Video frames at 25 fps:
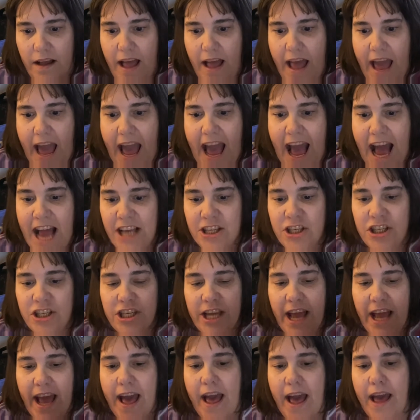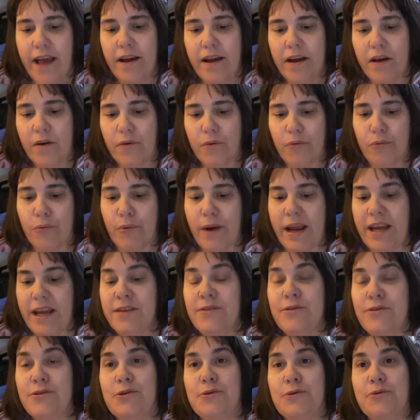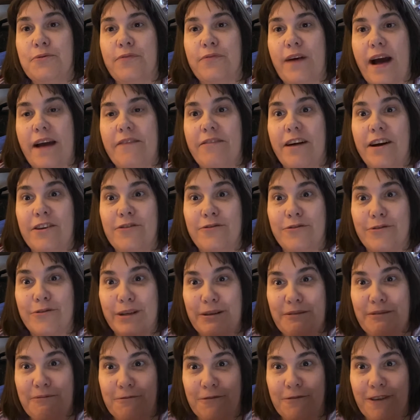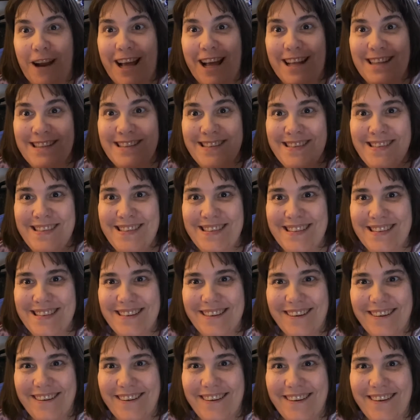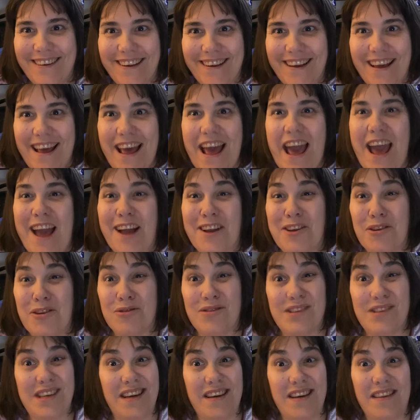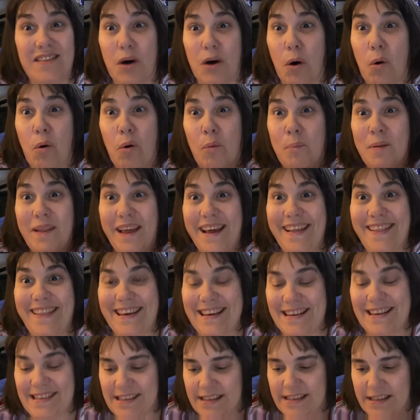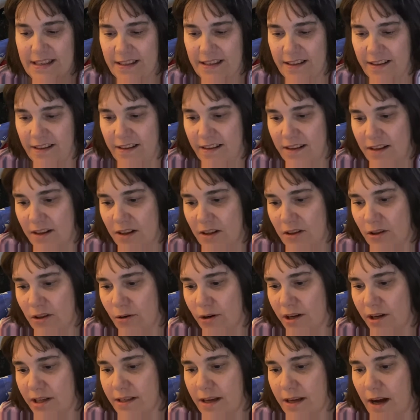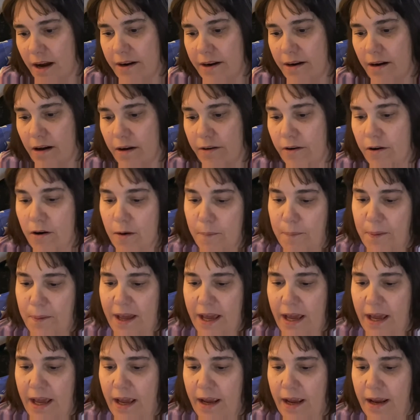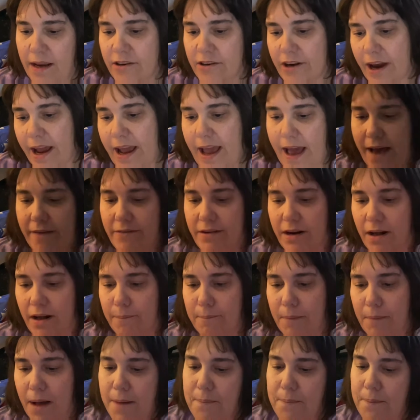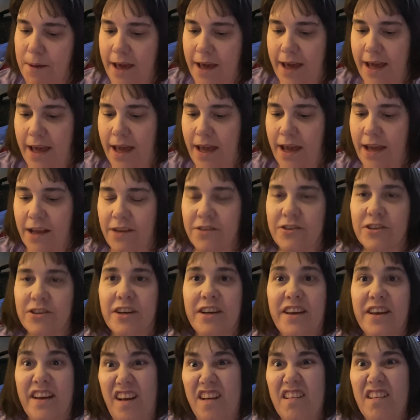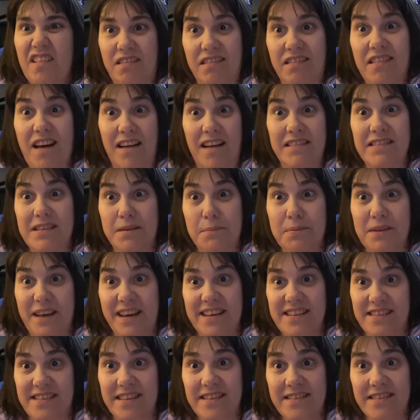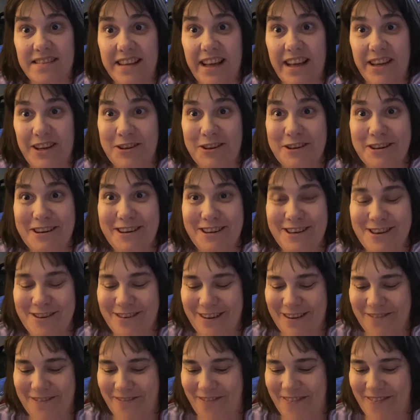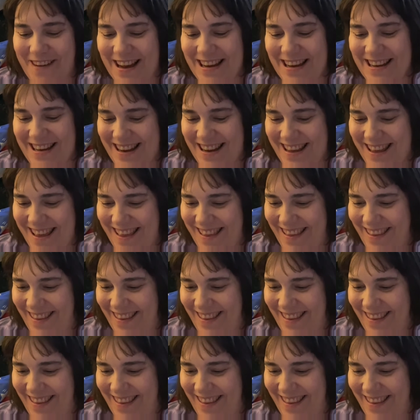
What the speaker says: hashtag Race to 500 Friends, and you'll see the whole playlist. Laura's got it on her page. I have it on my page. Lots of places that you can find it